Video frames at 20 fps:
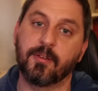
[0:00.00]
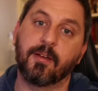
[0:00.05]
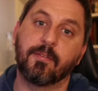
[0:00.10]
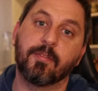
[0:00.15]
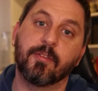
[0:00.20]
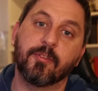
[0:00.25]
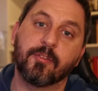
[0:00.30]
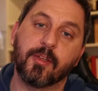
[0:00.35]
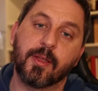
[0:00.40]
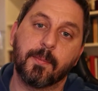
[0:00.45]
of
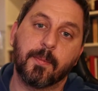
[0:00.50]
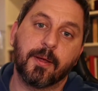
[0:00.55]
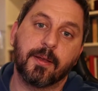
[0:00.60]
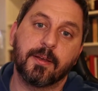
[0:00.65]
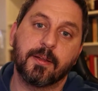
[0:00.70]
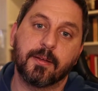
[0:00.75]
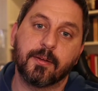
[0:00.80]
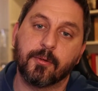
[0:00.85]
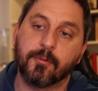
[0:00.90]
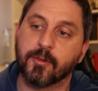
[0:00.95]
the same
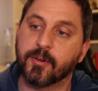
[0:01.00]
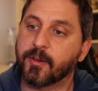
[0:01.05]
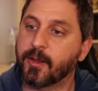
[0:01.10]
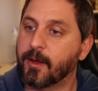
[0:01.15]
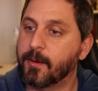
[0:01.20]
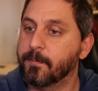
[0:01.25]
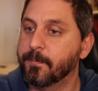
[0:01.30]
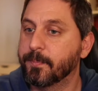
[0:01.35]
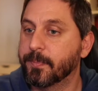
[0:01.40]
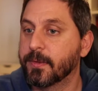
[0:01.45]
idea over
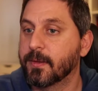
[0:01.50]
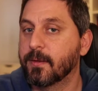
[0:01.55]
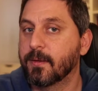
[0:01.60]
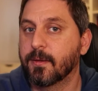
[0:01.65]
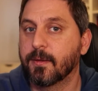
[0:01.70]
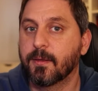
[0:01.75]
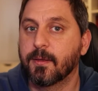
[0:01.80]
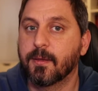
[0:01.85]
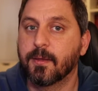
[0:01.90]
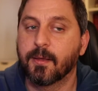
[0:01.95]
time.
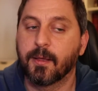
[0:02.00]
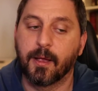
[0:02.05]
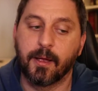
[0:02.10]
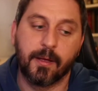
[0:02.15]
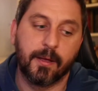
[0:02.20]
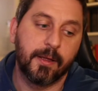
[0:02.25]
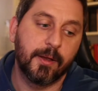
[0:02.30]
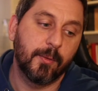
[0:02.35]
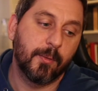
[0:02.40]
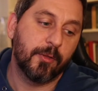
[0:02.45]

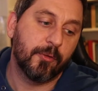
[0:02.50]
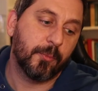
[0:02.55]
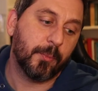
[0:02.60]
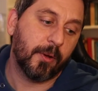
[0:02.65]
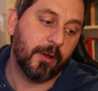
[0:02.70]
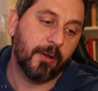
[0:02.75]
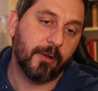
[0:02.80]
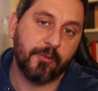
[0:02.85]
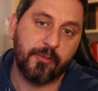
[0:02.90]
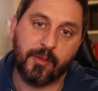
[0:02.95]
Anyway, this
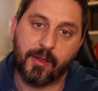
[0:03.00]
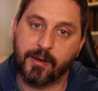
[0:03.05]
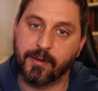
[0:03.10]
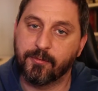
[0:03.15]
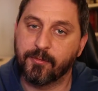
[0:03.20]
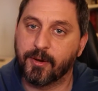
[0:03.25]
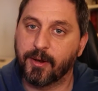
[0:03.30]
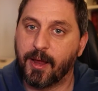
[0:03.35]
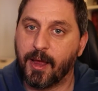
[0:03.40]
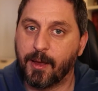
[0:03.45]
probably all sounding
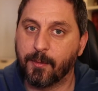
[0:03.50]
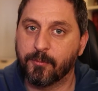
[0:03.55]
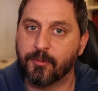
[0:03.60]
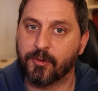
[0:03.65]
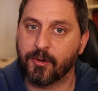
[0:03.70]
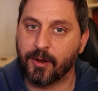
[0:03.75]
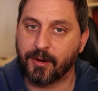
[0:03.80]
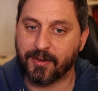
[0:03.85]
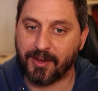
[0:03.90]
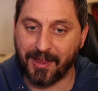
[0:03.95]
very
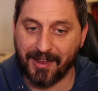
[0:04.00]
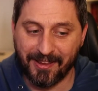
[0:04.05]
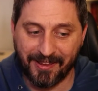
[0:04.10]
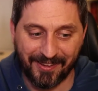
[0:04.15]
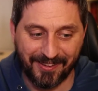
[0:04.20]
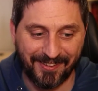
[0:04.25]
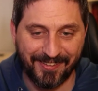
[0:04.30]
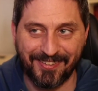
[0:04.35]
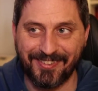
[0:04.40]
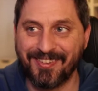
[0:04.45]
abstract,
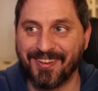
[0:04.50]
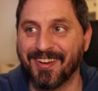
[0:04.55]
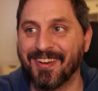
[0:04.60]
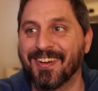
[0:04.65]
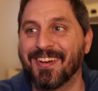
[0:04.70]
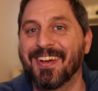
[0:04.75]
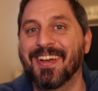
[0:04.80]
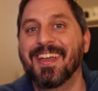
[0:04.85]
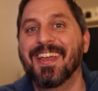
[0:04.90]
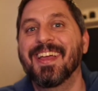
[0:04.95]

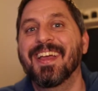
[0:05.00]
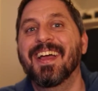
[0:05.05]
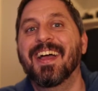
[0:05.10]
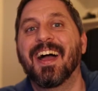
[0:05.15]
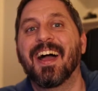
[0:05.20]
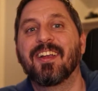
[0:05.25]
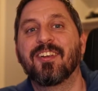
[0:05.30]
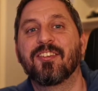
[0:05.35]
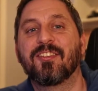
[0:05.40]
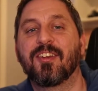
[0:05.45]
so
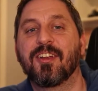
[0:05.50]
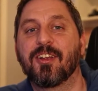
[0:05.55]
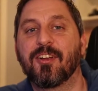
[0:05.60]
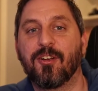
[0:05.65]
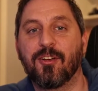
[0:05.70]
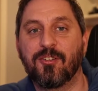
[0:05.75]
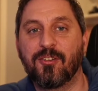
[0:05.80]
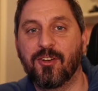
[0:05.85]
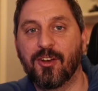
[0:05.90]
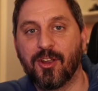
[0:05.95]
I just
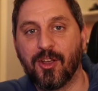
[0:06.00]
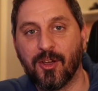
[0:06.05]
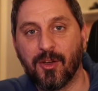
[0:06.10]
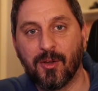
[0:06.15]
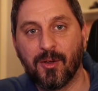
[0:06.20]
encourage you to go